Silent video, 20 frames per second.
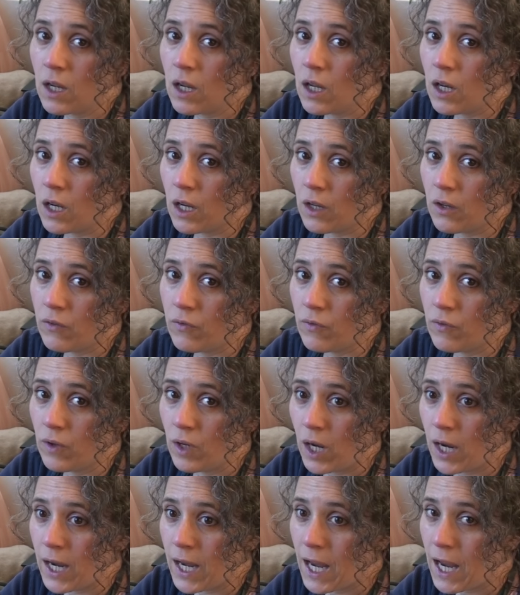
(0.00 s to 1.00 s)
And I,
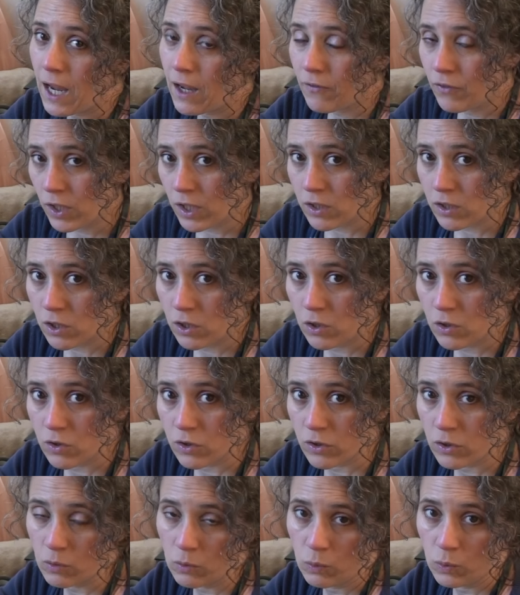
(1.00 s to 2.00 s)
I have yet to
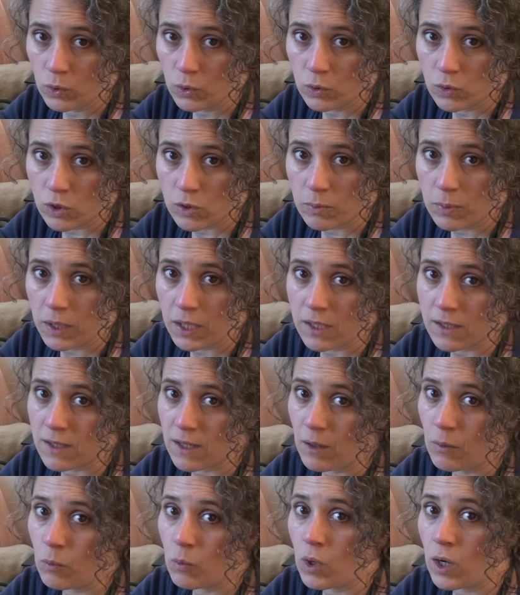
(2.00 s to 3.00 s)
use the root because
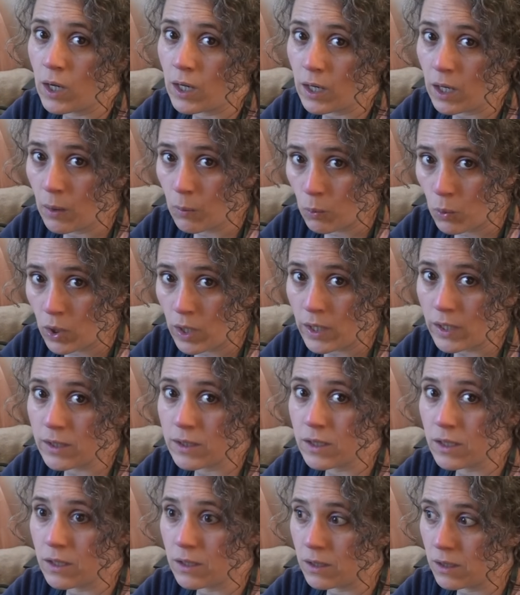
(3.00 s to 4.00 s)
I want, I'm wanting
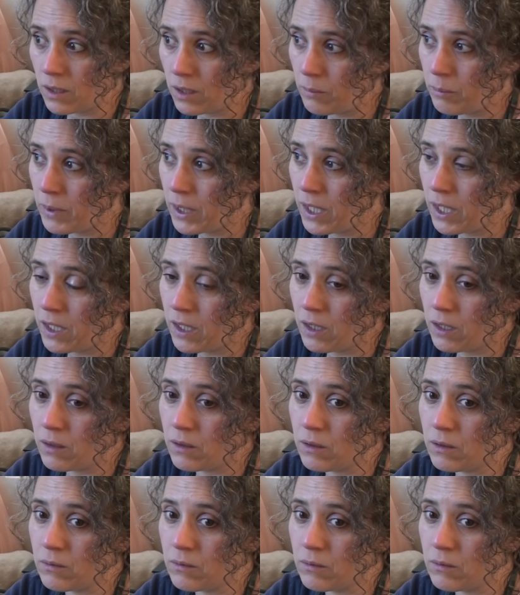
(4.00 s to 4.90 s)
to, my,